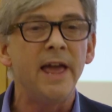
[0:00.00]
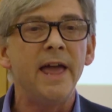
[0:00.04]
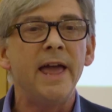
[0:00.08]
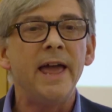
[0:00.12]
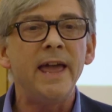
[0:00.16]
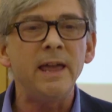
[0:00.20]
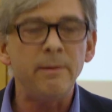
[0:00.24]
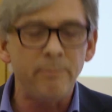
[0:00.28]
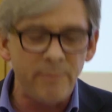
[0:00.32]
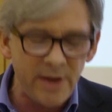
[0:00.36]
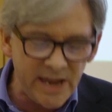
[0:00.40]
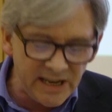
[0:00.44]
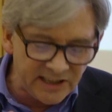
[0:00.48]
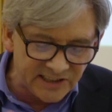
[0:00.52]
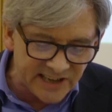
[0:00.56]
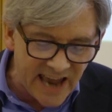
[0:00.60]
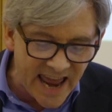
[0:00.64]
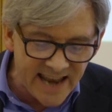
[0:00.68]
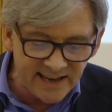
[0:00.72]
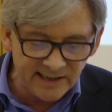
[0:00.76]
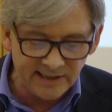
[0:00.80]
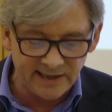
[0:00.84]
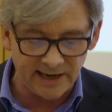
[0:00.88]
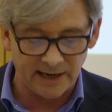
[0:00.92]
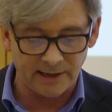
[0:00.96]
It means
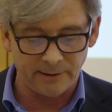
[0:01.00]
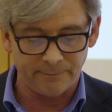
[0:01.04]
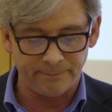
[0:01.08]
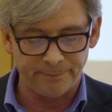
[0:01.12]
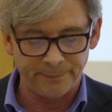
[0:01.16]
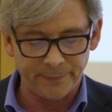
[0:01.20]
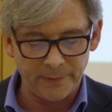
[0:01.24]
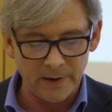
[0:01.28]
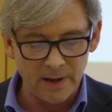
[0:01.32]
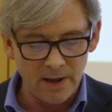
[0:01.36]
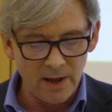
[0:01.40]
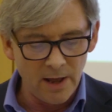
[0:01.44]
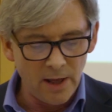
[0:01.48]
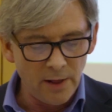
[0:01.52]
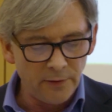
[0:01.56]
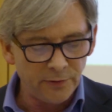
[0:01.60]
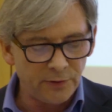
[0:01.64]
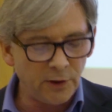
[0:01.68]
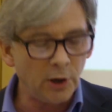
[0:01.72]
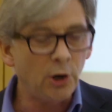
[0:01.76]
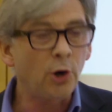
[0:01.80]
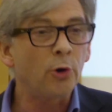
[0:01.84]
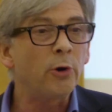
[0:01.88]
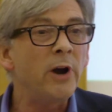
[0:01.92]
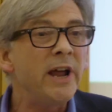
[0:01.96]
ending
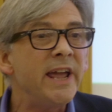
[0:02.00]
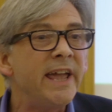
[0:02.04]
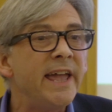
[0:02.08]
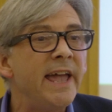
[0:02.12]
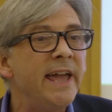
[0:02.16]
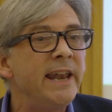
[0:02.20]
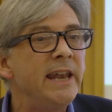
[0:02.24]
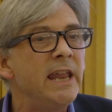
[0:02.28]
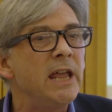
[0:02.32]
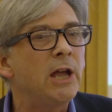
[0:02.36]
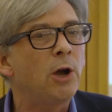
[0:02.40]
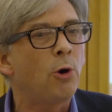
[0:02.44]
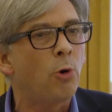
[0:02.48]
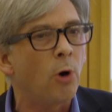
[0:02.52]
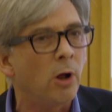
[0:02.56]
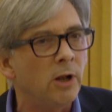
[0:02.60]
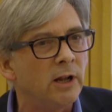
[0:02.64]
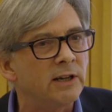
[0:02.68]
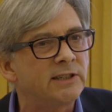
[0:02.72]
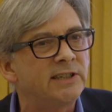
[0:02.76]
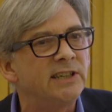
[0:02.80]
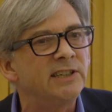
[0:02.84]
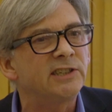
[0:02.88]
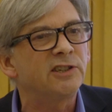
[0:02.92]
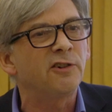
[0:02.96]
the great
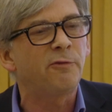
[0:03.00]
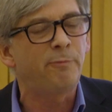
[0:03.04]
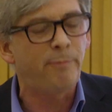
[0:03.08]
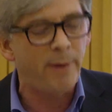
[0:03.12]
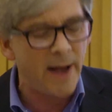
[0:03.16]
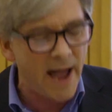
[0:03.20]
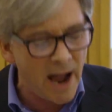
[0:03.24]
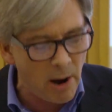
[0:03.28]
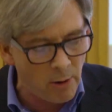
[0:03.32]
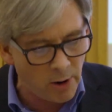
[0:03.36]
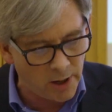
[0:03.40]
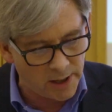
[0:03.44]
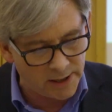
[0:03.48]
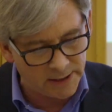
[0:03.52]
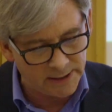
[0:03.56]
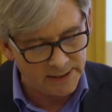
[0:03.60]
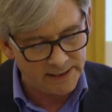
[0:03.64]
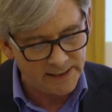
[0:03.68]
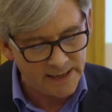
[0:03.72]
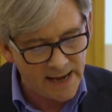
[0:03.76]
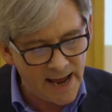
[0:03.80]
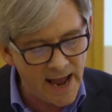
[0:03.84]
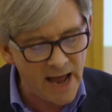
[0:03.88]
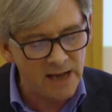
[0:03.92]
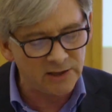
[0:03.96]
inequalities of power
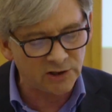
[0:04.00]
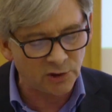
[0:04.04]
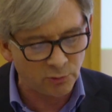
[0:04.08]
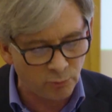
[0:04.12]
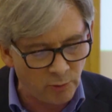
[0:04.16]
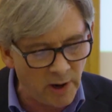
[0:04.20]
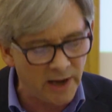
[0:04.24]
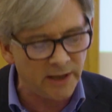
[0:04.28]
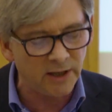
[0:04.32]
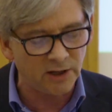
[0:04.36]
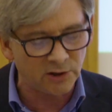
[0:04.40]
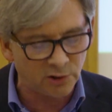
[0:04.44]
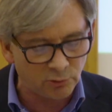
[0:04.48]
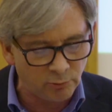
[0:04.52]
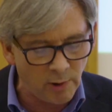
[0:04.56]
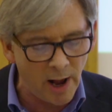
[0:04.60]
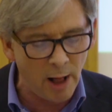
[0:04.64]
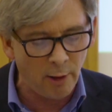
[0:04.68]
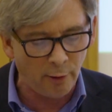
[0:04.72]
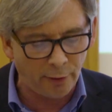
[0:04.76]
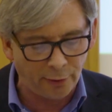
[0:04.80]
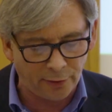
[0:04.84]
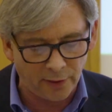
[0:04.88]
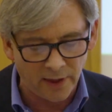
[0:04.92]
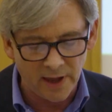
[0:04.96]
as well as
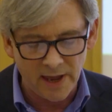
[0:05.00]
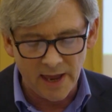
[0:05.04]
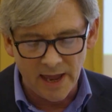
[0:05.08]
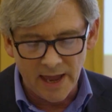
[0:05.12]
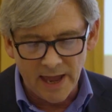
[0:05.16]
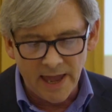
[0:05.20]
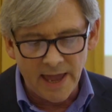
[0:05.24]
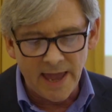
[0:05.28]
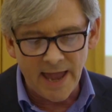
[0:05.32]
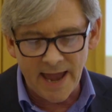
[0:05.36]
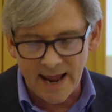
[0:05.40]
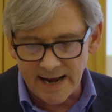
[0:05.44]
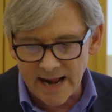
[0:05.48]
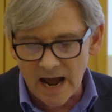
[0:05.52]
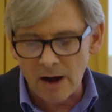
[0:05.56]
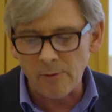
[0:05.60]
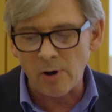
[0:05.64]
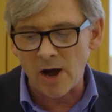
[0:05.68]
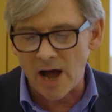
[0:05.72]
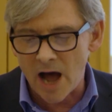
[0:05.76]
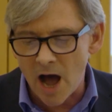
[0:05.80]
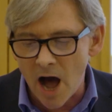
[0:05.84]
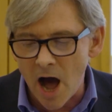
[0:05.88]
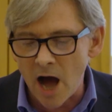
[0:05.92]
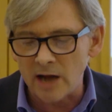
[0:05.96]
wealth in our
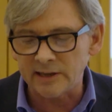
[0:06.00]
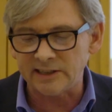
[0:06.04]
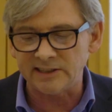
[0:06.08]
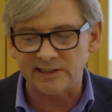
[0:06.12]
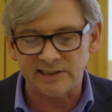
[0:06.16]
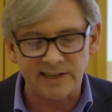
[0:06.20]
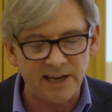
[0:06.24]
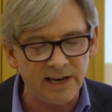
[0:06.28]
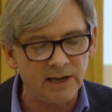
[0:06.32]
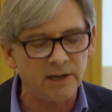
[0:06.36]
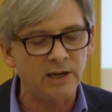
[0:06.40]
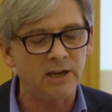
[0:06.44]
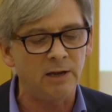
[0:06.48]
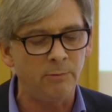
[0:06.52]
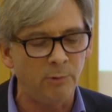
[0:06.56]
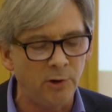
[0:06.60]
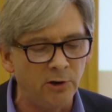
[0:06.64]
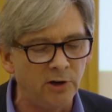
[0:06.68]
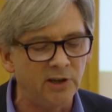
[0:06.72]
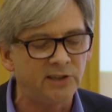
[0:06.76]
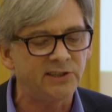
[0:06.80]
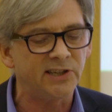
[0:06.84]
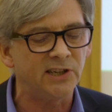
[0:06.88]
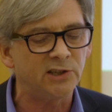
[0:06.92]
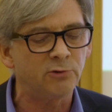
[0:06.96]
hardest hit
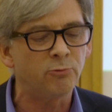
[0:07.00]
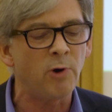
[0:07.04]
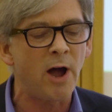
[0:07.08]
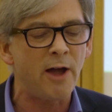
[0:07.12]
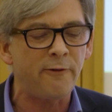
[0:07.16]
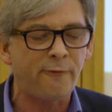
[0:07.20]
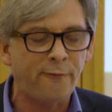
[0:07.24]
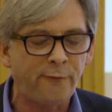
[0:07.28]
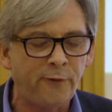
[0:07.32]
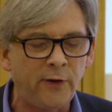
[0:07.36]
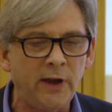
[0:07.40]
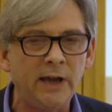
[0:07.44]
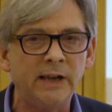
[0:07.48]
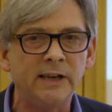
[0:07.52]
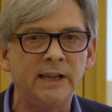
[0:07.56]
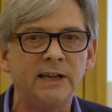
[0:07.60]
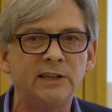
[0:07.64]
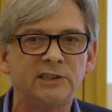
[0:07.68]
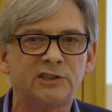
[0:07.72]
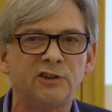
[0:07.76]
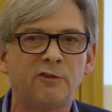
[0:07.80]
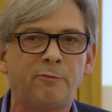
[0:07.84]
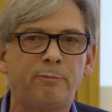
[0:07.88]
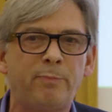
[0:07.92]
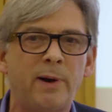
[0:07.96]
communities, where
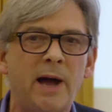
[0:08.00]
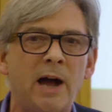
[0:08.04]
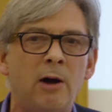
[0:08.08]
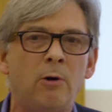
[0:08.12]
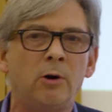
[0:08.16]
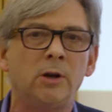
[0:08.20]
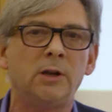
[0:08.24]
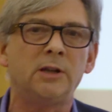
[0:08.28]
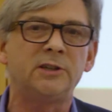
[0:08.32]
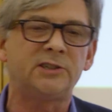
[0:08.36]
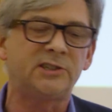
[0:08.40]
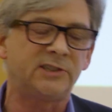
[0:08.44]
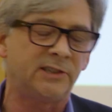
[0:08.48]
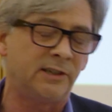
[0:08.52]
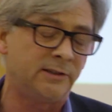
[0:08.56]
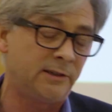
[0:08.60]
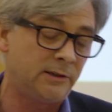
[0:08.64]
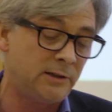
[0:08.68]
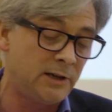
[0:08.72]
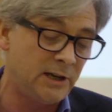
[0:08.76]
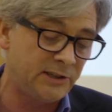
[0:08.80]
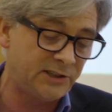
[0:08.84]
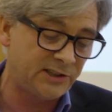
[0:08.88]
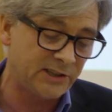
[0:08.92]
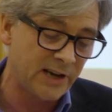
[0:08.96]
feelings of
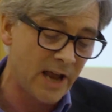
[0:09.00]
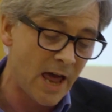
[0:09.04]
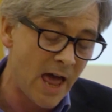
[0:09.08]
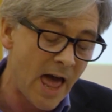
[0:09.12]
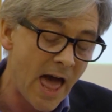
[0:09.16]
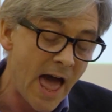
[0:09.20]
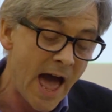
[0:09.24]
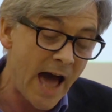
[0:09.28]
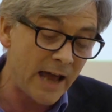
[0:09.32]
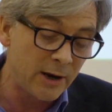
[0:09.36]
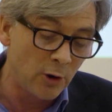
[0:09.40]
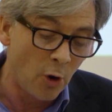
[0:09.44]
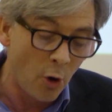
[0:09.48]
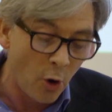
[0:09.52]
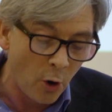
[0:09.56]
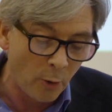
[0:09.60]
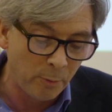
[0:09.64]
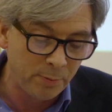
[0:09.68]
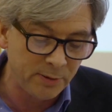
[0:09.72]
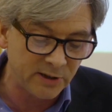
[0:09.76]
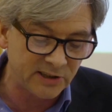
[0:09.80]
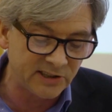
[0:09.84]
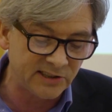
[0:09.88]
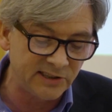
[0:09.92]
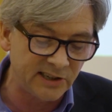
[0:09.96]
powerlessness and
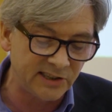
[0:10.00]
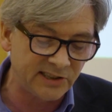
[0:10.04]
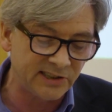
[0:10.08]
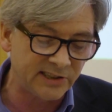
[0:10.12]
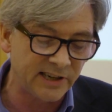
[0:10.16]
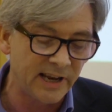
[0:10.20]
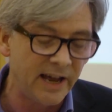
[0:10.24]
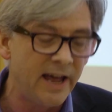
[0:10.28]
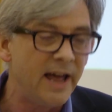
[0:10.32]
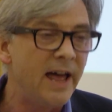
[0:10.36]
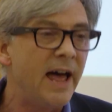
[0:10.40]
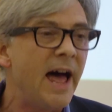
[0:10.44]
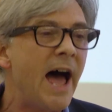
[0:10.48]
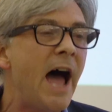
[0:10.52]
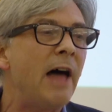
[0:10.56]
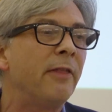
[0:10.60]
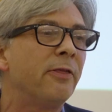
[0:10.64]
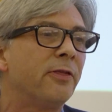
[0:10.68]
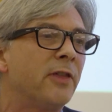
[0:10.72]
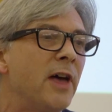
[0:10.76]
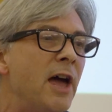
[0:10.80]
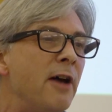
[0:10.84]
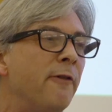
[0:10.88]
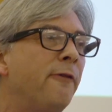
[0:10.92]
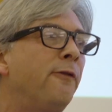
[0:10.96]
hopelessness
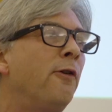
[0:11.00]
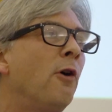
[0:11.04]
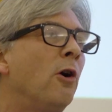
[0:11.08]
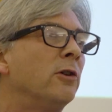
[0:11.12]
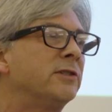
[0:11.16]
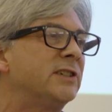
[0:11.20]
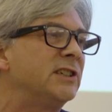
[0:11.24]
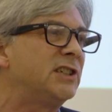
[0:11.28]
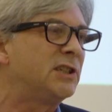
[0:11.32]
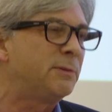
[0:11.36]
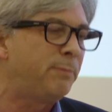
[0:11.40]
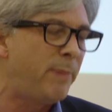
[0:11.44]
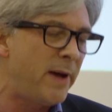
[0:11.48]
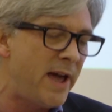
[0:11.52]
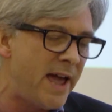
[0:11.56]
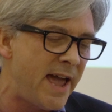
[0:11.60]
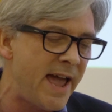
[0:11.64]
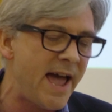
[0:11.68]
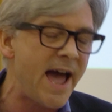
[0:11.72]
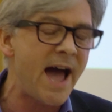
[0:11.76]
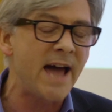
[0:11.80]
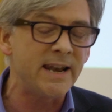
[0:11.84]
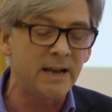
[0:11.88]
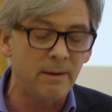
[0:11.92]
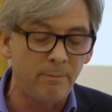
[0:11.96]
and therefore
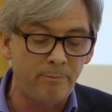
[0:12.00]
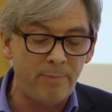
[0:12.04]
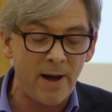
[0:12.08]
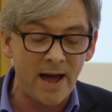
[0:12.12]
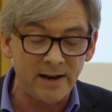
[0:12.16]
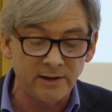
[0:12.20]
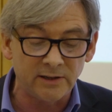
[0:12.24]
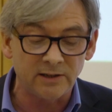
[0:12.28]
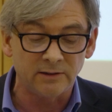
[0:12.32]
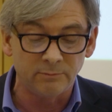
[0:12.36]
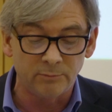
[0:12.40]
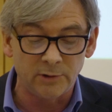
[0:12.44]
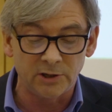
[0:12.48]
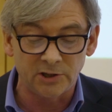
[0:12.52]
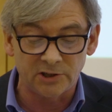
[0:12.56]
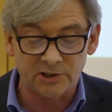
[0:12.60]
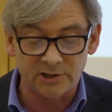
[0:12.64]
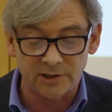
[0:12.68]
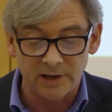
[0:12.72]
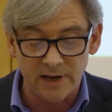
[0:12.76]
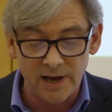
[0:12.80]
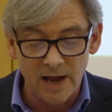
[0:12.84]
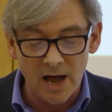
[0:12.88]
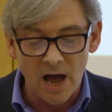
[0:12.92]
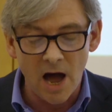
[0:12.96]
despair and abandonment
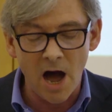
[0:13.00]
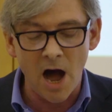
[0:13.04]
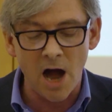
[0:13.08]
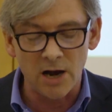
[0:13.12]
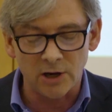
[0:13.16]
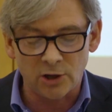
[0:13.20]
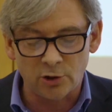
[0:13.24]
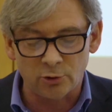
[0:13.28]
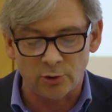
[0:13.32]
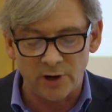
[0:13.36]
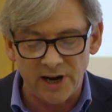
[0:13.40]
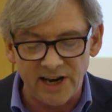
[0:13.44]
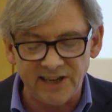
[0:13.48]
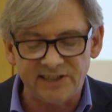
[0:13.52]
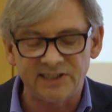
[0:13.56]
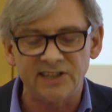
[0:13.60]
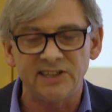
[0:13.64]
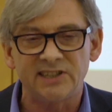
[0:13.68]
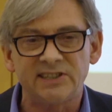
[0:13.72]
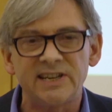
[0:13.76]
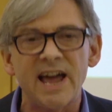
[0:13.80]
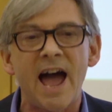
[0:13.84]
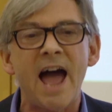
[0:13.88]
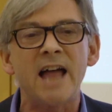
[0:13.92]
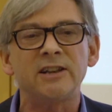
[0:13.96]
are
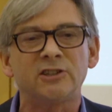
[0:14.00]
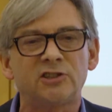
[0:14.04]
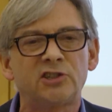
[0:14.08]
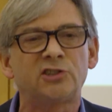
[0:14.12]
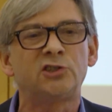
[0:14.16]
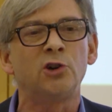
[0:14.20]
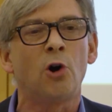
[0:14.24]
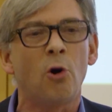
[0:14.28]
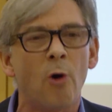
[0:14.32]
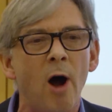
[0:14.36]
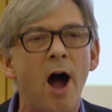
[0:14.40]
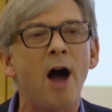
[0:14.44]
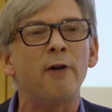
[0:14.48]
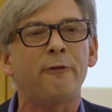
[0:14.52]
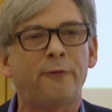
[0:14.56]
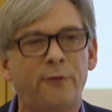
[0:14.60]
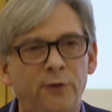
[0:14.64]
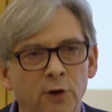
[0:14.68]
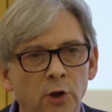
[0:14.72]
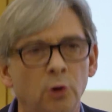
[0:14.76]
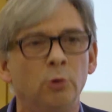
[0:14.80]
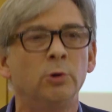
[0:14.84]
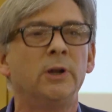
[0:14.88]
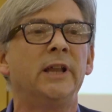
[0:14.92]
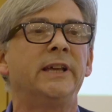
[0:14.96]
greatest, and so are
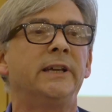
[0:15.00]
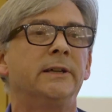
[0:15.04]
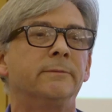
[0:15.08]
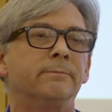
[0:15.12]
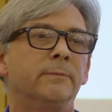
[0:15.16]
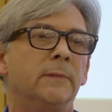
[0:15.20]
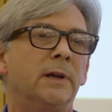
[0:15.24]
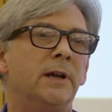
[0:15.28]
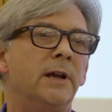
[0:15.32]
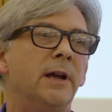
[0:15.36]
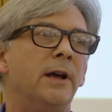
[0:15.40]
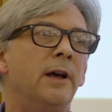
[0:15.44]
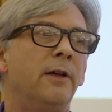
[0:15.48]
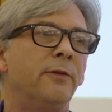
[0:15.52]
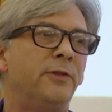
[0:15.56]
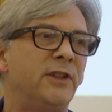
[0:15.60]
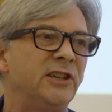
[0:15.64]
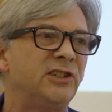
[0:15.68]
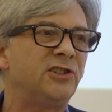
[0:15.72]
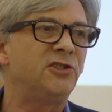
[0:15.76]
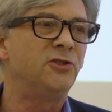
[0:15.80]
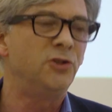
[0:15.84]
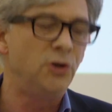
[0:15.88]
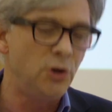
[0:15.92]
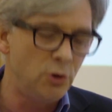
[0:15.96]
fueling
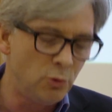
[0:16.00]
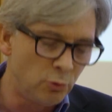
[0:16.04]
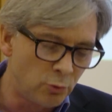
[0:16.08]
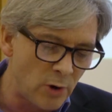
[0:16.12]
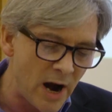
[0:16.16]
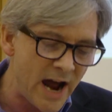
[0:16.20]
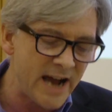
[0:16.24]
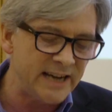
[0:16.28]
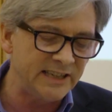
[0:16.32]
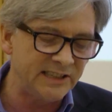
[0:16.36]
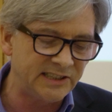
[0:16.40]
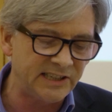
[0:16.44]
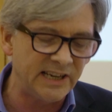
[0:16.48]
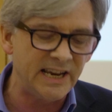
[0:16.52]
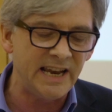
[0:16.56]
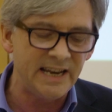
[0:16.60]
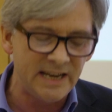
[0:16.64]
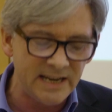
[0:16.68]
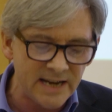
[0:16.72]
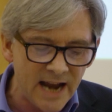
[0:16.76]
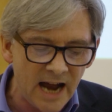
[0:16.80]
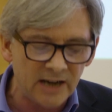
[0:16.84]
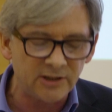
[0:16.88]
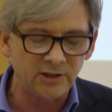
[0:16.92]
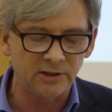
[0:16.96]
this new rise in
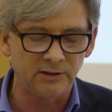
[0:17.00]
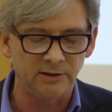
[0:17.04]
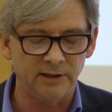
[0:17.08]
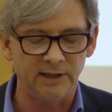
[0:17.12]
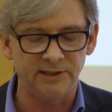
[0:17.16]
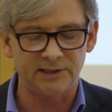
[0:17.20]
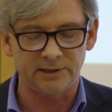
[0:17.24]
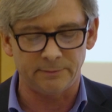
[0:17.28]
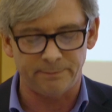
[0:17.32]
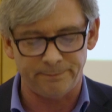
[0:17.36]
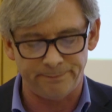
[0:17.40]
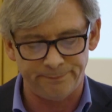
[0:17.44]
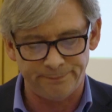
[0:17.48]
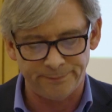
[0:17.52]
nationalism.